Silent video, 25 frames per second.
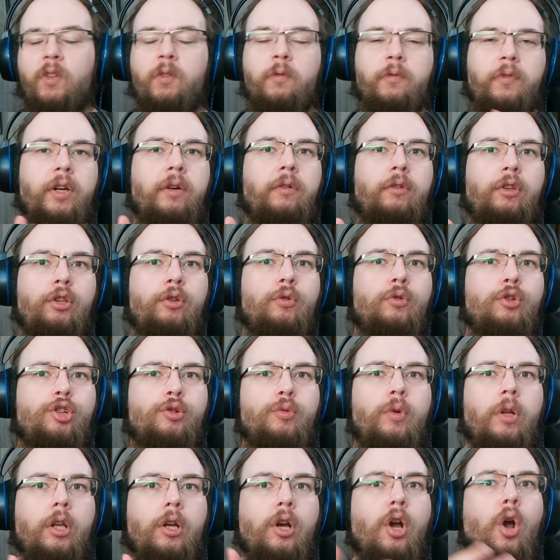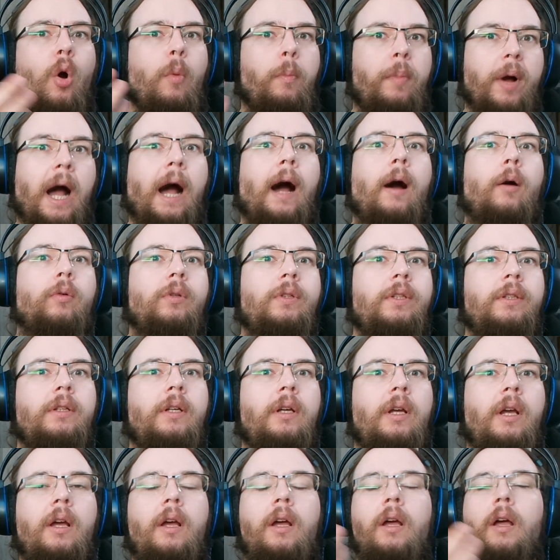very usual cop out